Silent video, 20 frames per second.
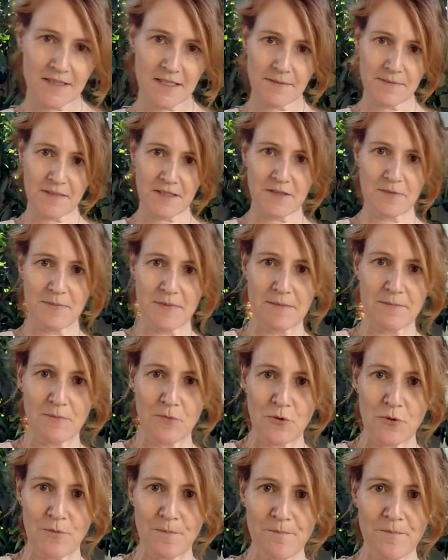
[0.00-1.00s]
something a bit
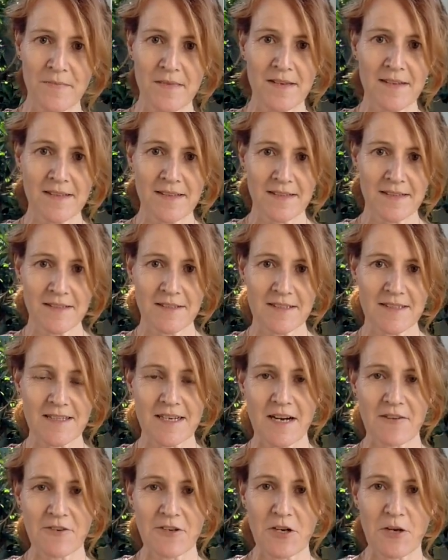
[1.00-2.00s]
more
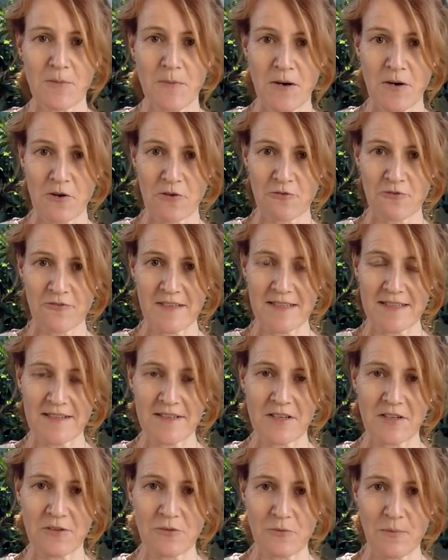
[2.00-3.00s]
covering up my whole feet
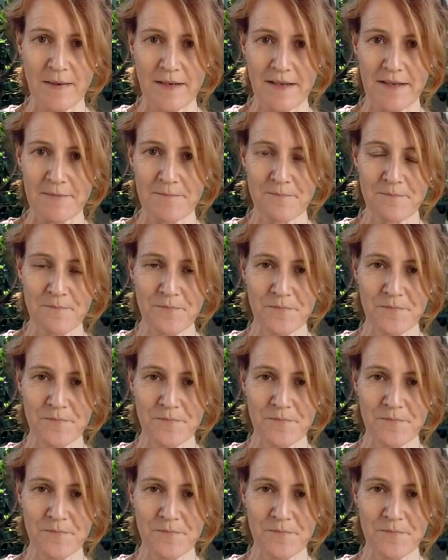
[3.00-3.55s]
that I could wear,